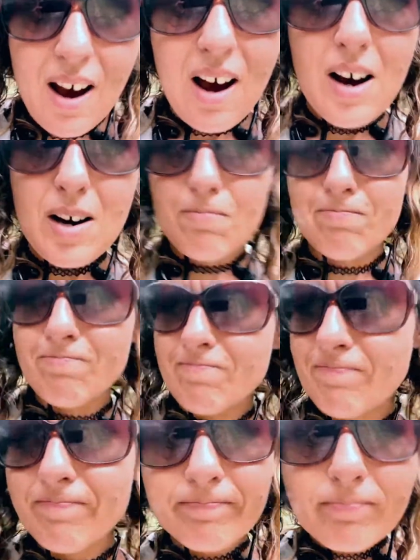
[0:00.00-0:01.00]
Um,
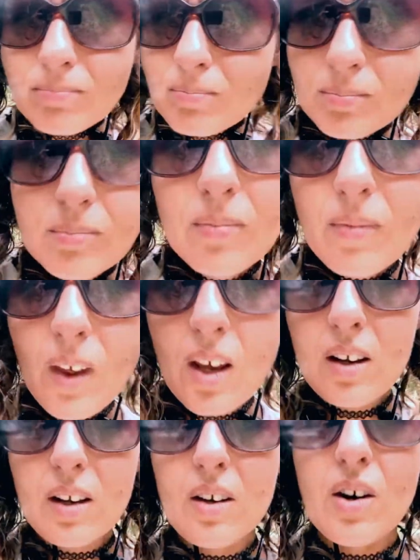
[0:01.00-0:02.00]

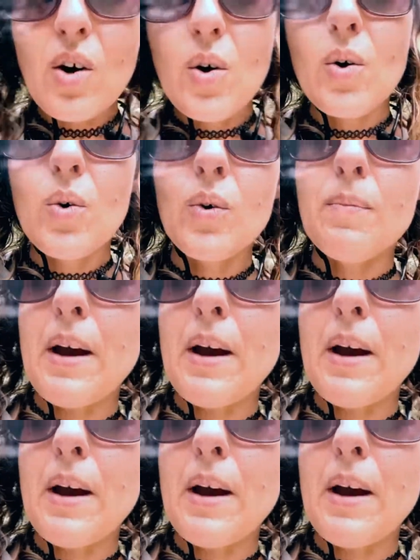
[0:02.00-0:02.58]
you know,